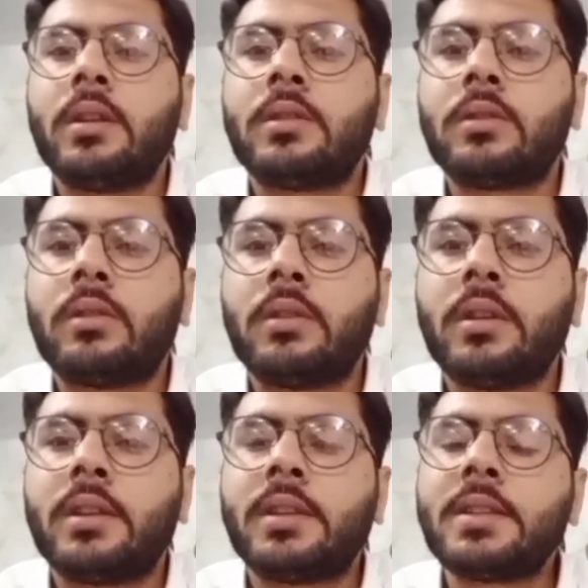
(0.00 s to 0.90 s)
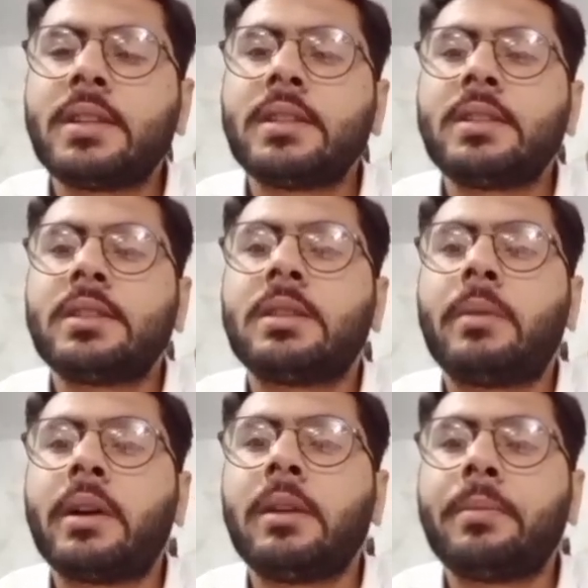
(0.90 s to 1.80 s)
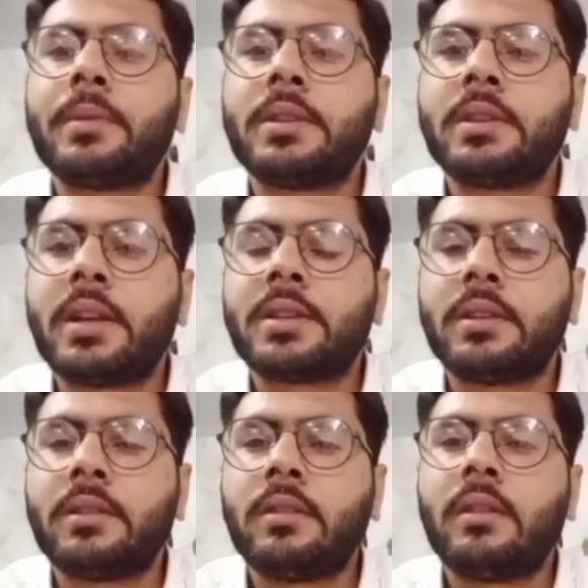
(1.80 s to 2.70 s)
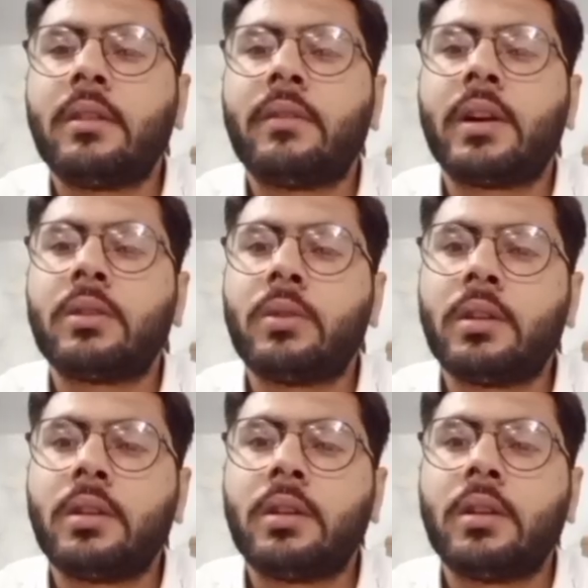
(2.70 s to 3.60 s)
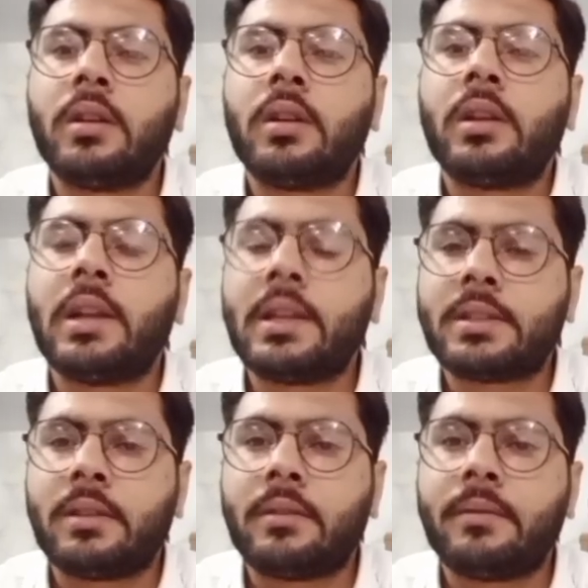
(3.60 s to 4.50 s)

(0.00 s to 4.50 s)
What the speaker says: So this is the model presentation for your lesson.